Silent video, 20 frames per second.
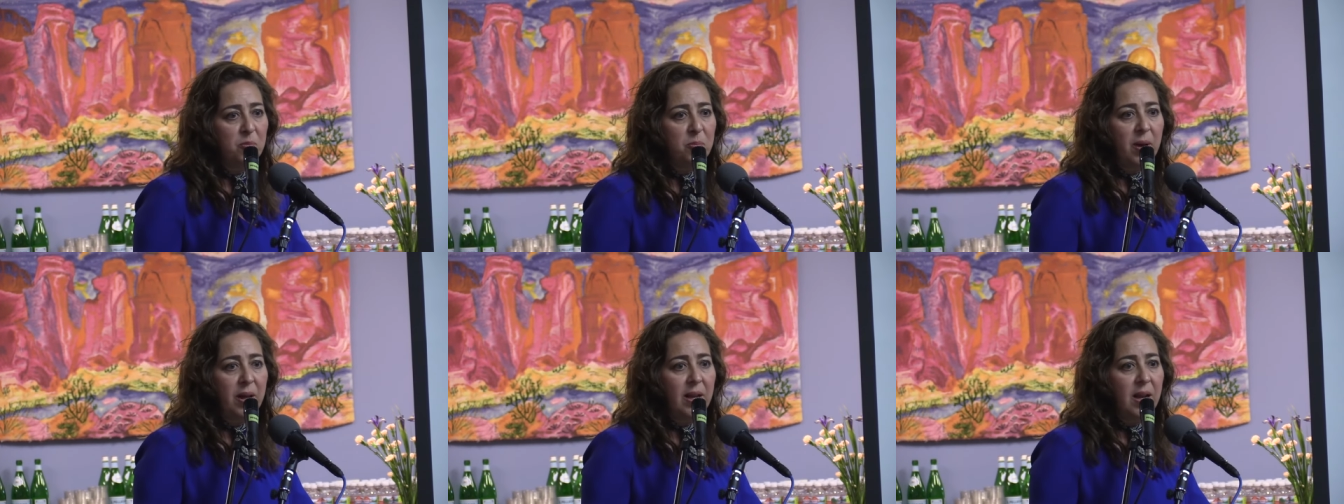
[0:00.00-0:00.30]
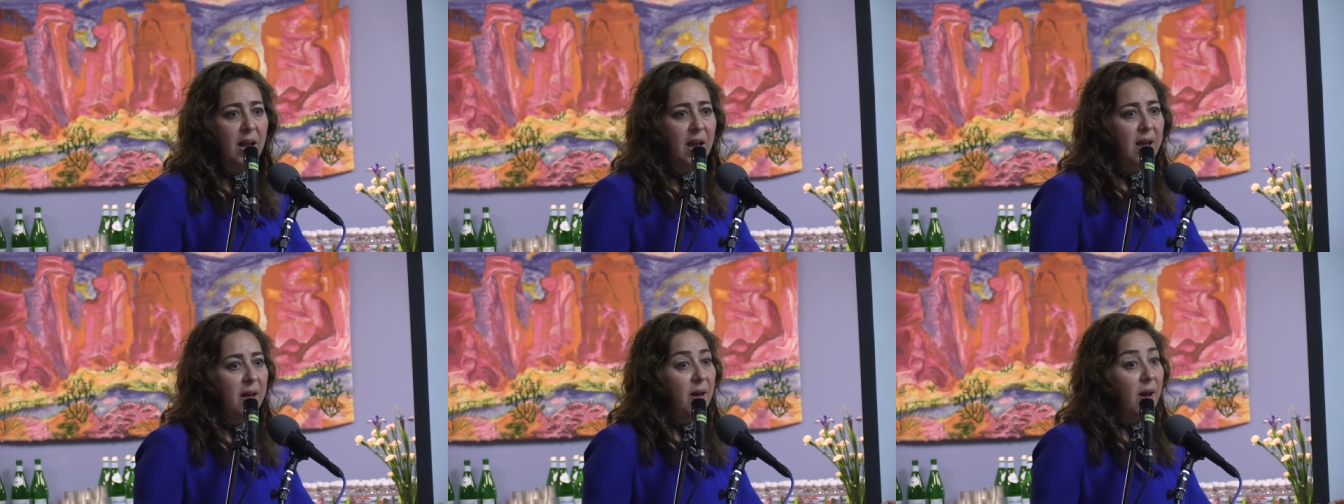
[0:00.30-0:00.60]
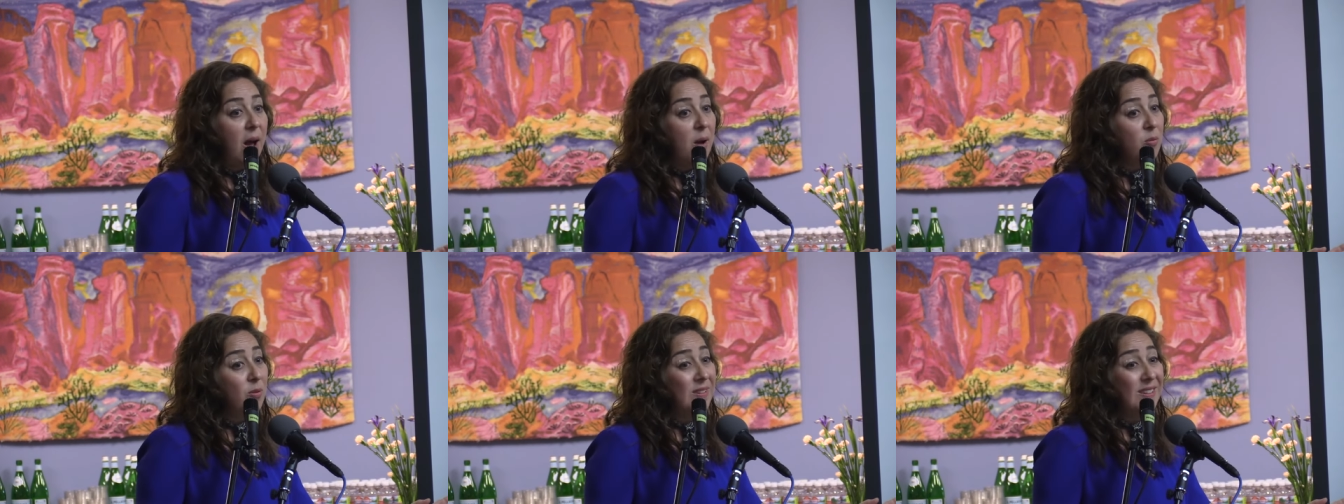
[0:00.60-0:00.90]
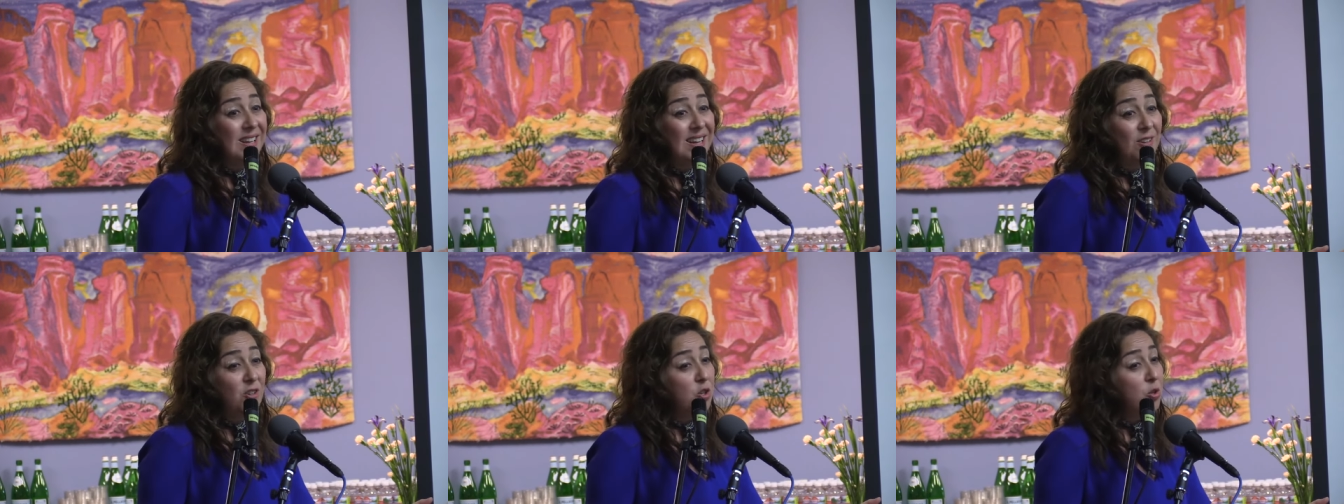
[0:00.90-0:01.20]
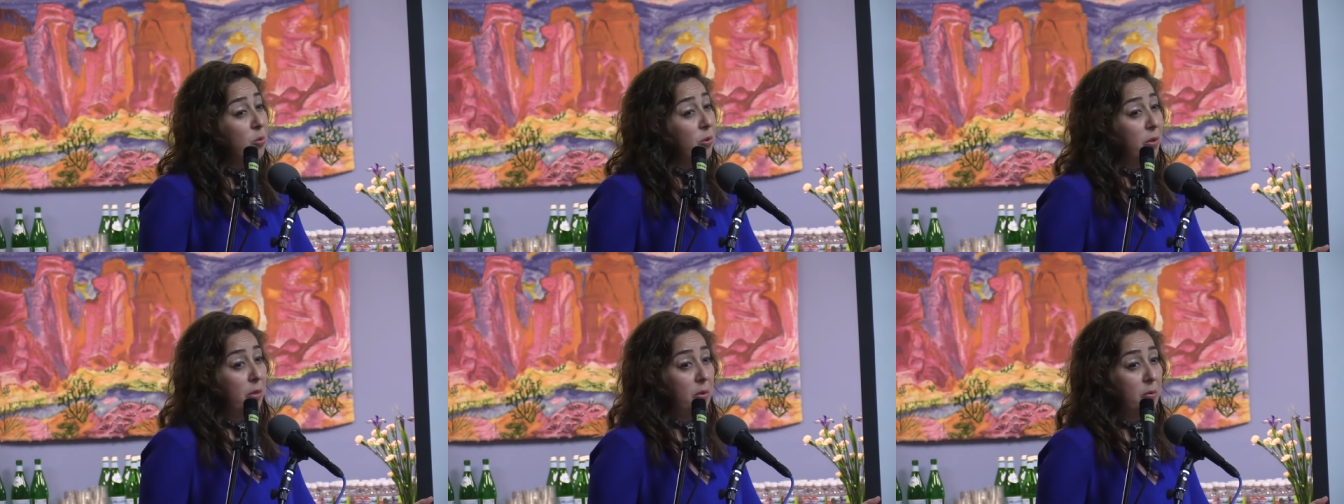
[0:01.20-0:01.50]
but I would say
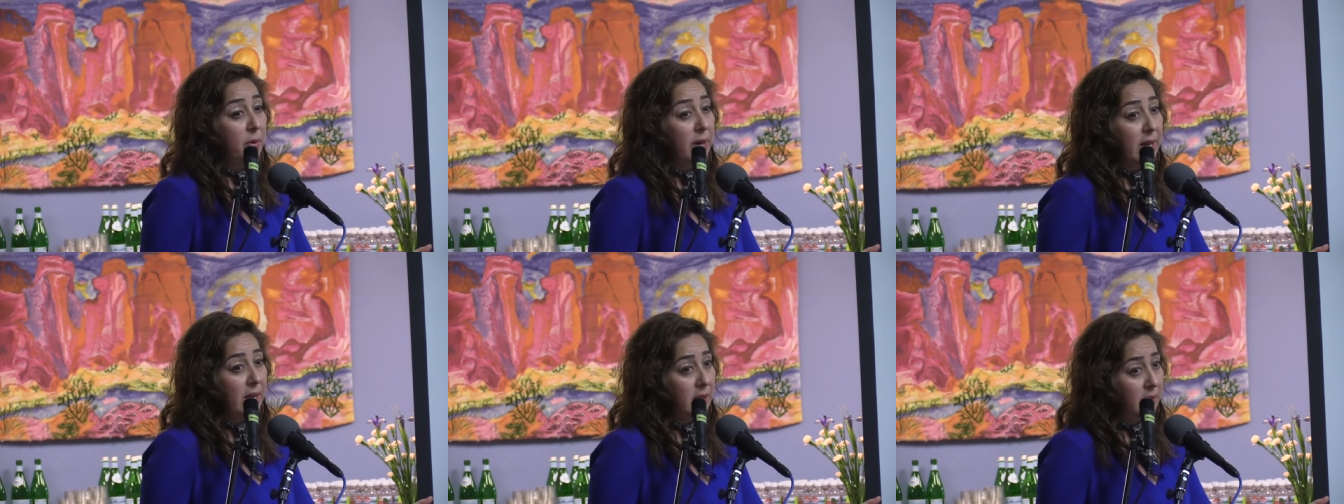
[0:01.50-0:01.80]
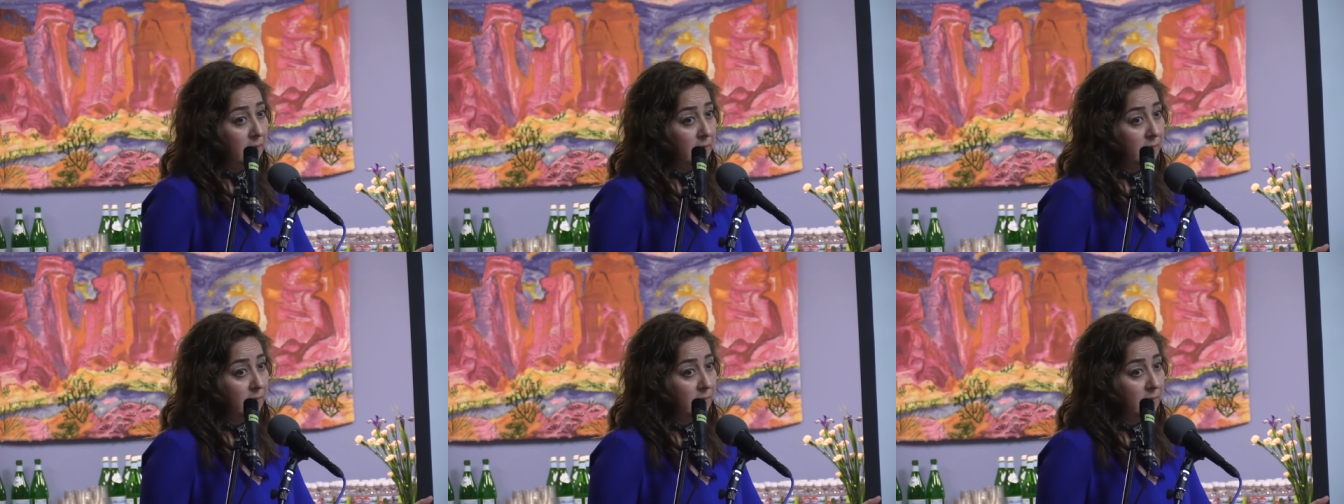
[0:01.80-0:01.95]
2 or 3.